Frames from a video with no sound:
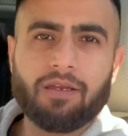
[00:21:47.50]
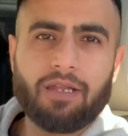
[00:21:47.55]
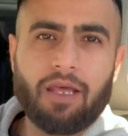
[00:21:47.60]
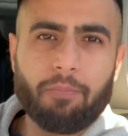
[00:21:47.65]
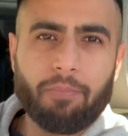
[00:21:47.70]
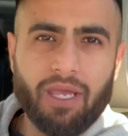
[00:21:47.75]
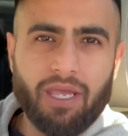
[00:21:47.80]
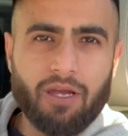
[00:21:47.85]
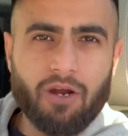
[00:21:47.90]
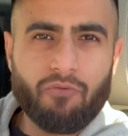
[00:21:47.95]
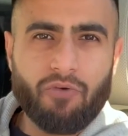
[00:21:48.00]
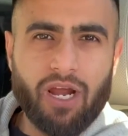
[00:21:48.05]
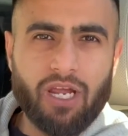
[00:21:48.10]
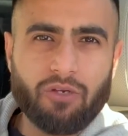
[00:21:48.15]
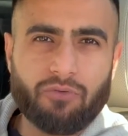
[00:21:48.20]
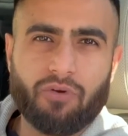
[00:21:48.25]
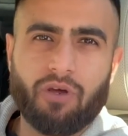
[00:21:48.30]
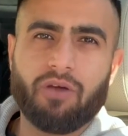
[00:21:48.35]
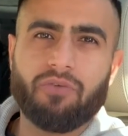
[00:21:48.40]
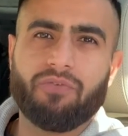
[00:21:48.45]
Now, being a
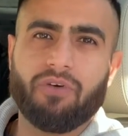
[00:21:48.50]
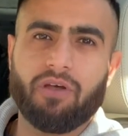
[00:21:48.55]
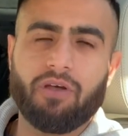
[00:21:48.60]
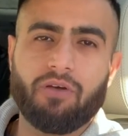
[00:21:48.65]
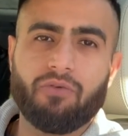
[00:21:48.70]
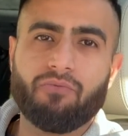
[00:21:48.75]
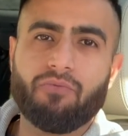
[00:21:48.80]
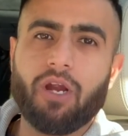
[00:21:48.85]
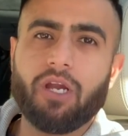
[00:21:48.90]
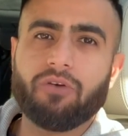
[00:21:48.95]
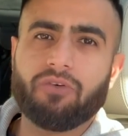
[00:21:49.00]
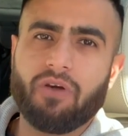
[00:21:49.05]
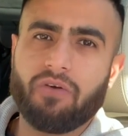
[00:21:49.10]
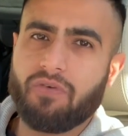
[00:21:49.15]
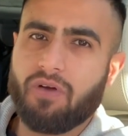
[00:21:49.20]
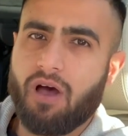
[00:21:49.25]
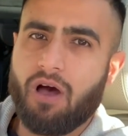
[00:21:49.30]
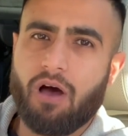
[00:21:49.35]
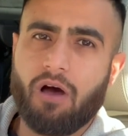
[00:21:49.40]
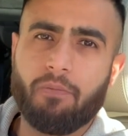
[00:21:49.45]
Range Rover
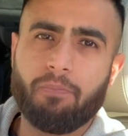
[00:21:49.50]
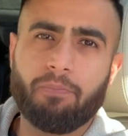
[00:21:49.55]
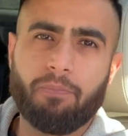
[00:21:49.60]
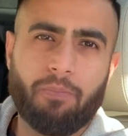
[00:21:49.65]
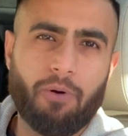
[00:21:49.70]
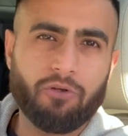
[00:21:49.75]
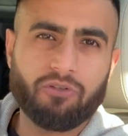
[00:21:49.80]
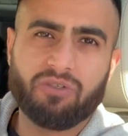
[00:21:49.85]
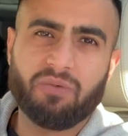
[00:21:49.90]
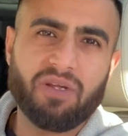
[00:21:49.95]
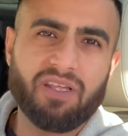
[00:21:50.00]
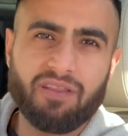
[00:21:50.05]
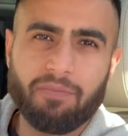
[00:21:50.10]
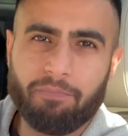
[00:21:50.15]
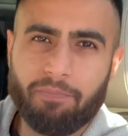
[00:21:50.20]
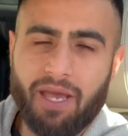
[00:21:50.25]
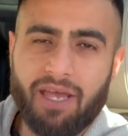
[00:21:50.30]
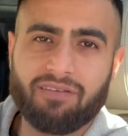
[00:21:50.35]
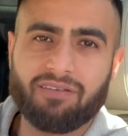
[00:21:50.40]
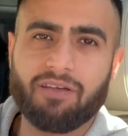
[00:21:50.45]
are possibly the
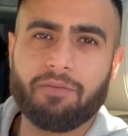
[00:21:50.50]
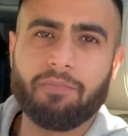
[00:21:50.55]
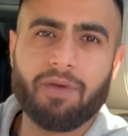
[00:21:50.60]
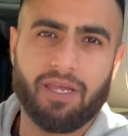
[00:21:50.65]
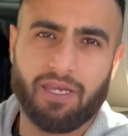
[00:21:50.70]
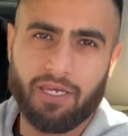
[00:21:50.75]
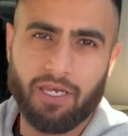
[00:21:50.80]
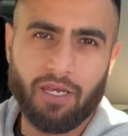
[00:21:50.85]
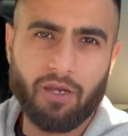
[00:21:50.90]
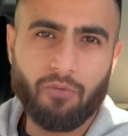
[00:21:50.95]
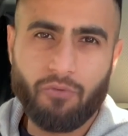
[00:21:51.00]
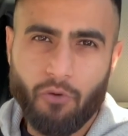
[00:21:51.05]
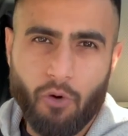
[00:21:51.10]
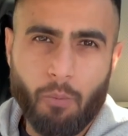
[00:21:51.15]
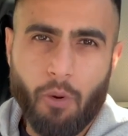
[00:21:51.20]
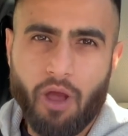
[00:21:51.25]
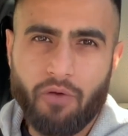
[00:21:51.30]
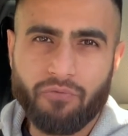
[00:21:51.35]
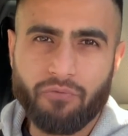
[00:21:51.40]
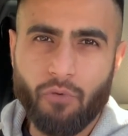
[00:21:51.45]
best at making
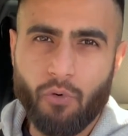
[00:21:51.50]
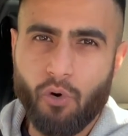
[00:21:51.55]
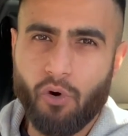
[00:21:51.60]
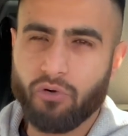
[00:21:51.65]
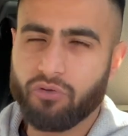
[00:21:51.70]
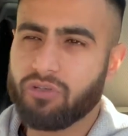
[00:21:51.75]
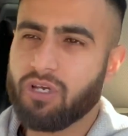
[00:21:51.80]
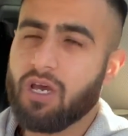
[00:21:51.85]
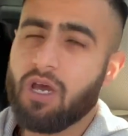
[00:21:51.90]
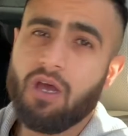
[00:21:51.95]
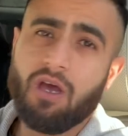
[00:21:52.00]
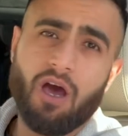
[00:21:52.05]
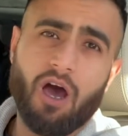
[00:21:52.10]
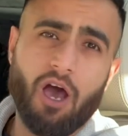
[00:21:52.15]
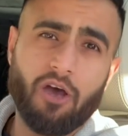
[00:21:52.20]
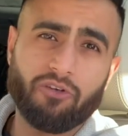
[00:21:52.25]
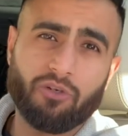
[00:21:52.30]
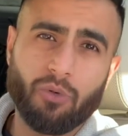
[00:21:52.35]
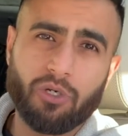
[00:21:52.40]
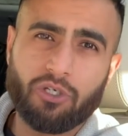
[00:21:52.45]
4x4s.
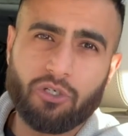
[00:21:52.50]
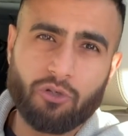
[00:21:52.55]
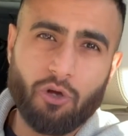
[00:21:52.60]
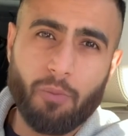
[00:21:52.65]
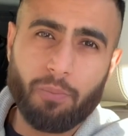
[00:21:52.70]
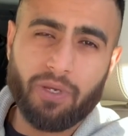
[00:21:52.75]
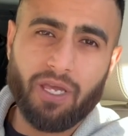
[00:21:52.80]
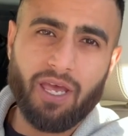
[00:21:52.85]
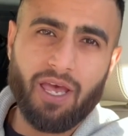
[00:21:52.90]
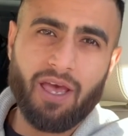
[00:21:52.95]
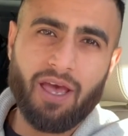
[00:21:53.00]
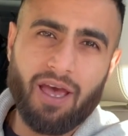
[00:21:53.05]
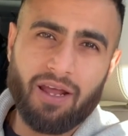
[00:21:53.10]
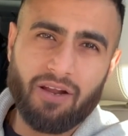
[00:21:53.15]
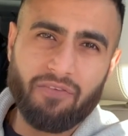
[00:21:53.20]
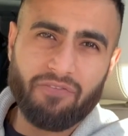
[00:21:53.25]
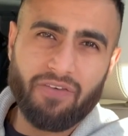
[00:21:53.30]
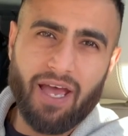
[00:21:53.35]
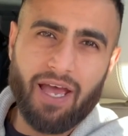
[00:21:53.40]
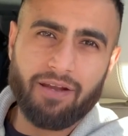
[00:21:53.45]
I actually watched Top Gear and
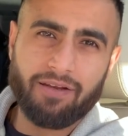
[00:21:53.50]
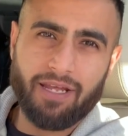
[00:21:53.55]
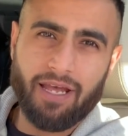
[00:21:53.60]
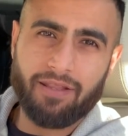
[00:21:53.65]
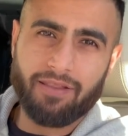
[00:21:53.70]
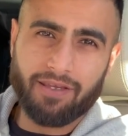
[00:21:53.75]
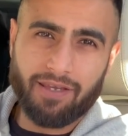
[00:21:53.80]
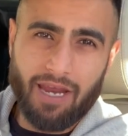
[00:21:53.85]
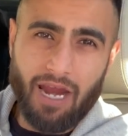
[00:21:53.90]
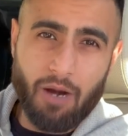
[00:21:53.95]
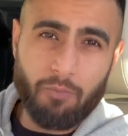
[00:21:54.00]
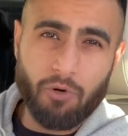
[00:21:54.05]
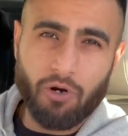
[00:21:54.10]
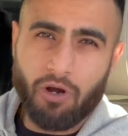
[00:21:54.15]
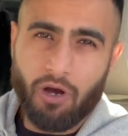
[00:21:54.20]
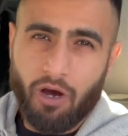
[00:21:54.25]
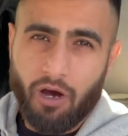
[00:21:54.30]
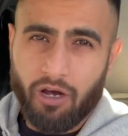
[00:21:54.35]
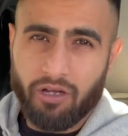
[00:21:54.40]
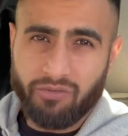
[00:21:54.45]
I found out the camera
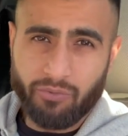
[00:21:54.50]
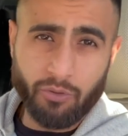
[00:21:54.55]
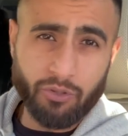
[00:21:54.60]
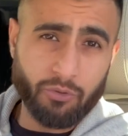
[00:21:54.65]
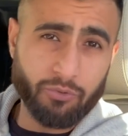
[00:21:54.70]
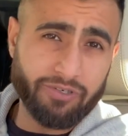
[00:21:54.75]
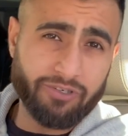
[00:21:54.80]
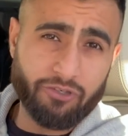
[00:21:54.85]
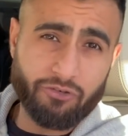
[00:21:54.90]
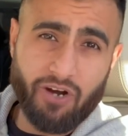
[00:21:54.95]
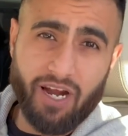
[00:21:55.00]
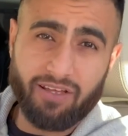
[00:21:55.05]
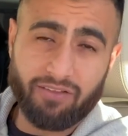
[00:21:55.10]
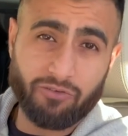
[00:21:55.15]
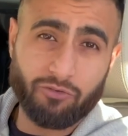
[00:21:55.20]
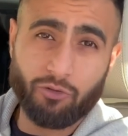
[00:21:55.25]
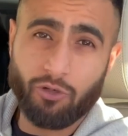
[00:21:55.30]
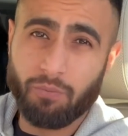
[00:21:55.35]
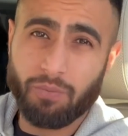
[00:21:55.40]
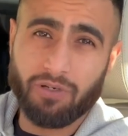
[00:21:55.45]
cars which would track the
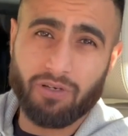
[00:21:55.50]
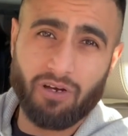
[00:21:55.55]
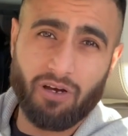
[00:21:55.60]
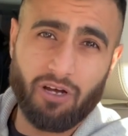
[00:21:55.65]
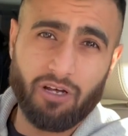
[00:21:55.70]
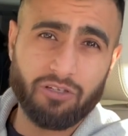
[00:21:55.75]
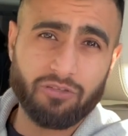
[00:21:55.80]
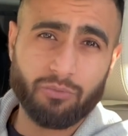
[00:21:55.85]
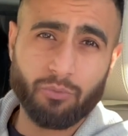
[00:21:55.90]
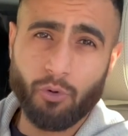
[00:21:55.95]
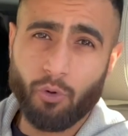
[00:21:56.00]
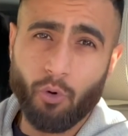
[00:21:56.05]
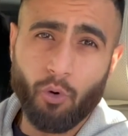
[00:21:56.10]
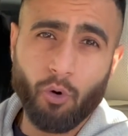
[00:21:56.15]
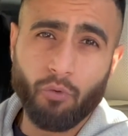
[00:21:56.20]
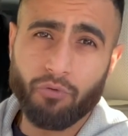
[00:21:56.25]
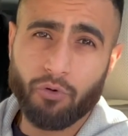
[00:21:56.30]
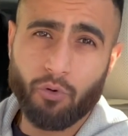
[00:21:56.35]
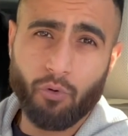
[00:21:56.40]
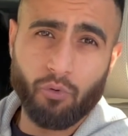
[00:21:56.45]
supercars were
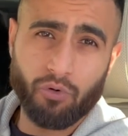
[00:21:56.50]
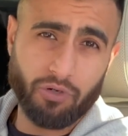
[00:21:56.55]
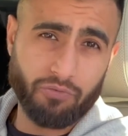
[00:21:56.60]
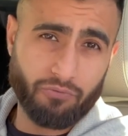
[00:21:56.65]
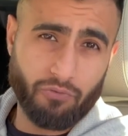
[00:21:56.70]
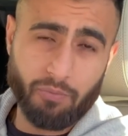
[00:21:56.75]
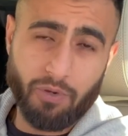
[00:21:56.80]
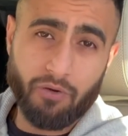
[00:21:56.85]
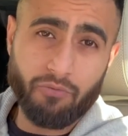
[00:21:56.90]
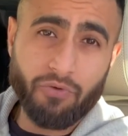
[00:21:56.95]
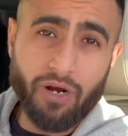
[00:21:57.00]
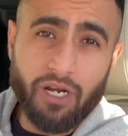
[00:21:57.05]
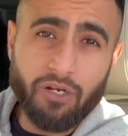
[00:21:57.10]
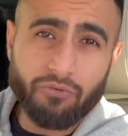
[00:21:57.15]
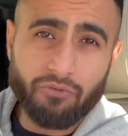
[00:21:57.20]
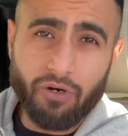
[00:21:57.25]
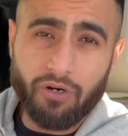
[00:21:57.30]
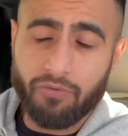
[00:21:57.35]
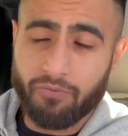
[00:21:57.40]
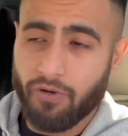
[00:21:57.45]
all recorded from a
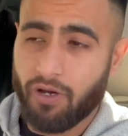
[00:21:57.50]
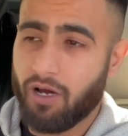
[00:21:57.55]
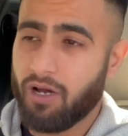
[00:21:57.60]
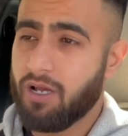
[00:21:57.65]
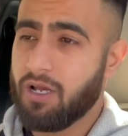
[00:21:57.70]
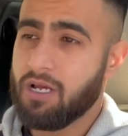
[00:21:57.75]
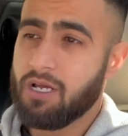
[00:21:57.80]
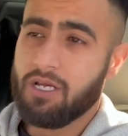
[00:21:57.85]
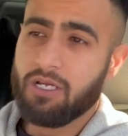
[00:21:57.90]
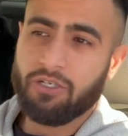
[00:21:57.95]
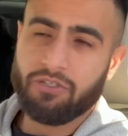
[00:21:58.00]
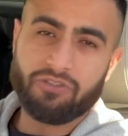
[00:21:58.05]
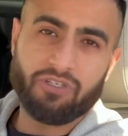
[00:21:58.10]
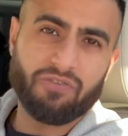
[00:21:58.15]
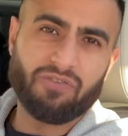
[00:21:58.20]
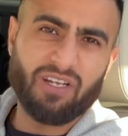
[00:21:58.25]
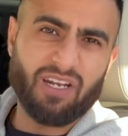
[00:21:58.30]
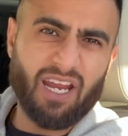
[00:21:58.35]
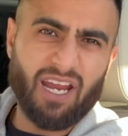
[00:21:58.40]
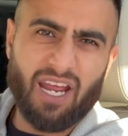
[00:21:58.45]
Range Rover. So
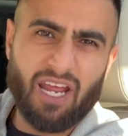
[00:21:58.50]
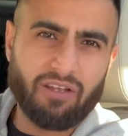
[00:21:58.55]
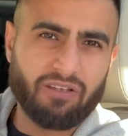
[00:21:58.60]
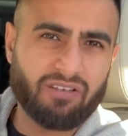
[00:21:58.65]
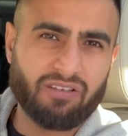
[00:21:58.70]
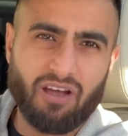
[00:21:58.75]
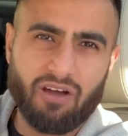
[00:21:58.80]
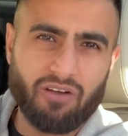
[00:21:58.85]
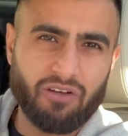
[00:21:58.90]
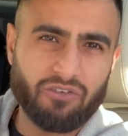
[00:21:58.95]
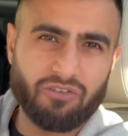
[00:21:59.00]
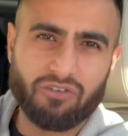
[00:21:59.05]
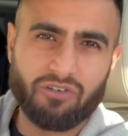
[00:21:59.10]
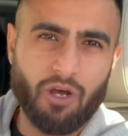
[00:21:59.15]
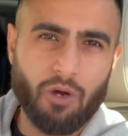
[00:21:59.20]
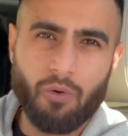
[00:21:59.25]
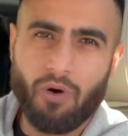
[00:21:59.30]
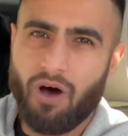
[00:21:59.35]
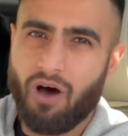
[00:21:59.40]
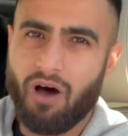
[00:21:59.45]
if they did get stuck in
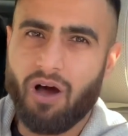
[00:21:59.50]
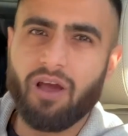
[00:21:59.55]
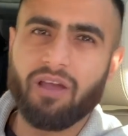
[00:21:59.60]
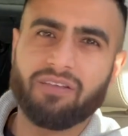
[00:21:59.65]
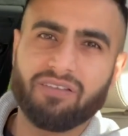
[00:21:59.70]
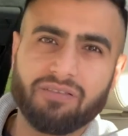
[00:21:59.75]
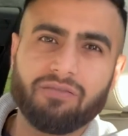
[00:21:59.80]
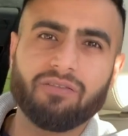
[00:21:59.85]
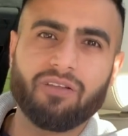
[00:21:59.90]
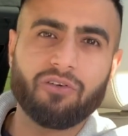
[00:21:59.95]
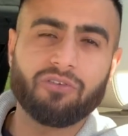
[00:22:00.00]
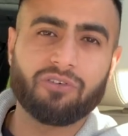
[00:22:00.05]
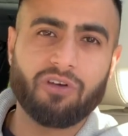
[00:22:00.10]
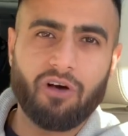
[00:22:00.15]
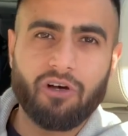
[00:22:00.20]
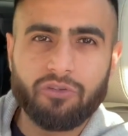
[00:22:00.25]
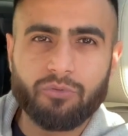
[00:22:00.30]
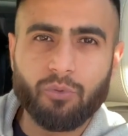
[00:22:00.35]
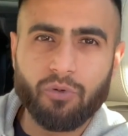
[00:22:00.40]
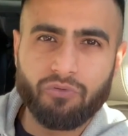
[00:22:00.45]
snow or ice, those
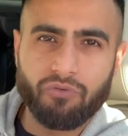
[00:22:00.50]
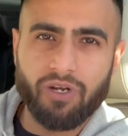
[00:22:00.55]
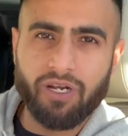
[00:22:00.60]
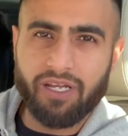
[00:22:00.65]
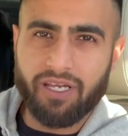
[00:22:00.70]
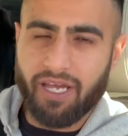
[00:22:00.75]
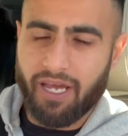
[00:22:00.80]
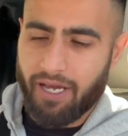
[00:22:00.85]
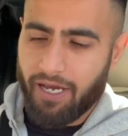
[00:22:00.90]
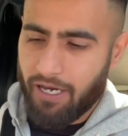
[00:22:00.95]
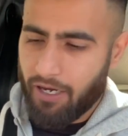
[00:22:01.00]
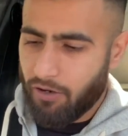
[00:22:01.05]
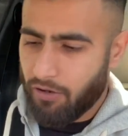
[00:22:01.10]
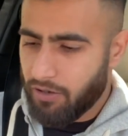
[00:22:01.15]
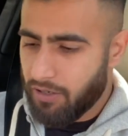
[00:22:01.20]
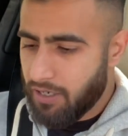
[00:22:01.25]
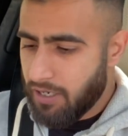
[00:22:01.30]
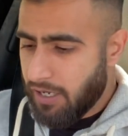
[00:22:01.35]
cars would really get out.